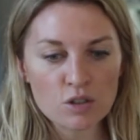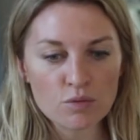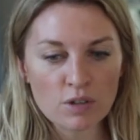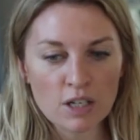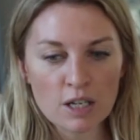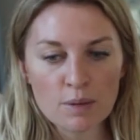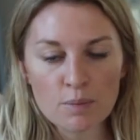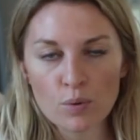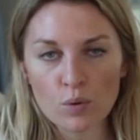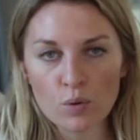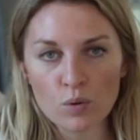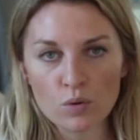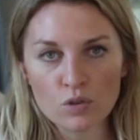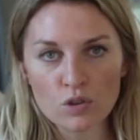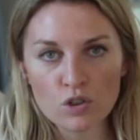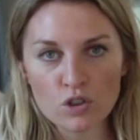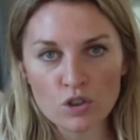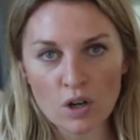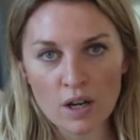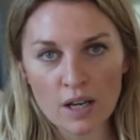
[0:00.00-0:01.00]
really important
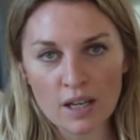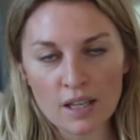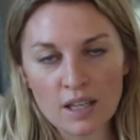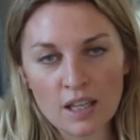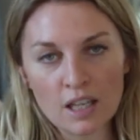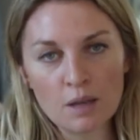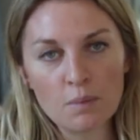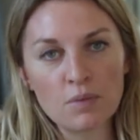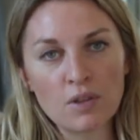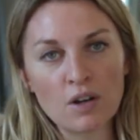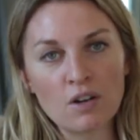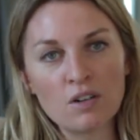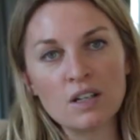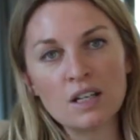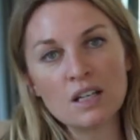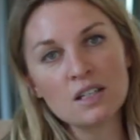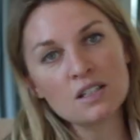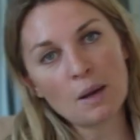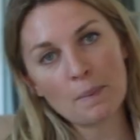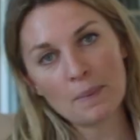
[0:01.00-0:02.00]
to try and keep their
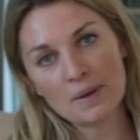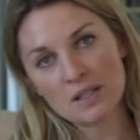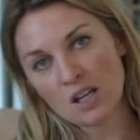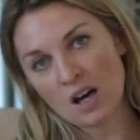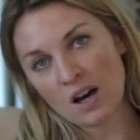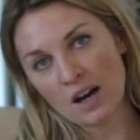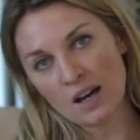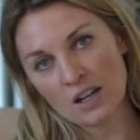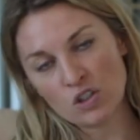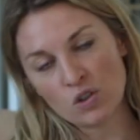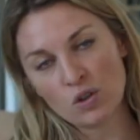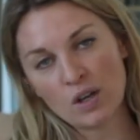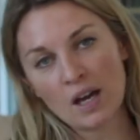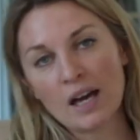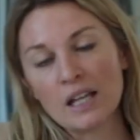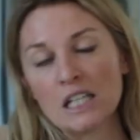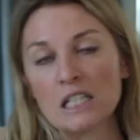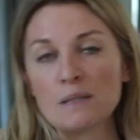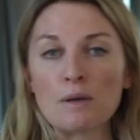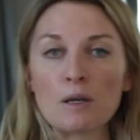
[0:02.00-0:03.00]
knees up as high as you
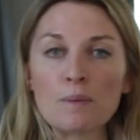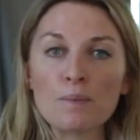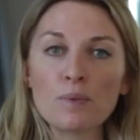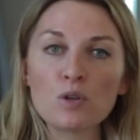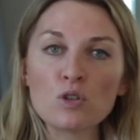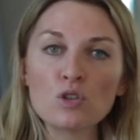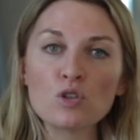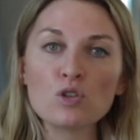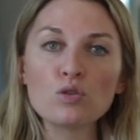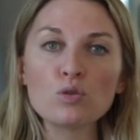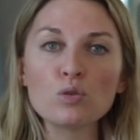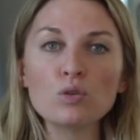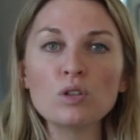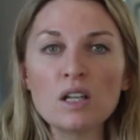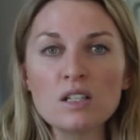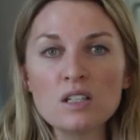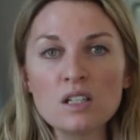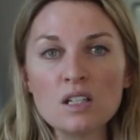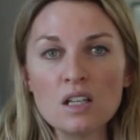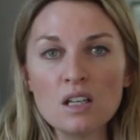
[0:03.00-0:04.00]
can, so maybe put a stool
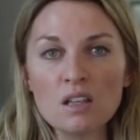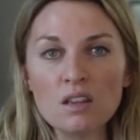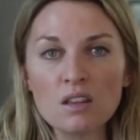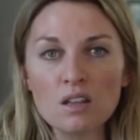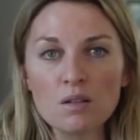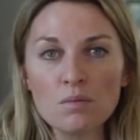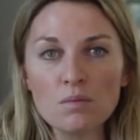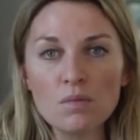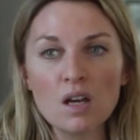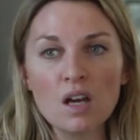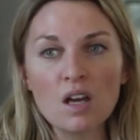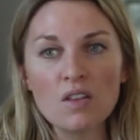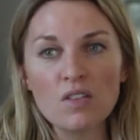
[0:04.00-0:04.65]
underneath them.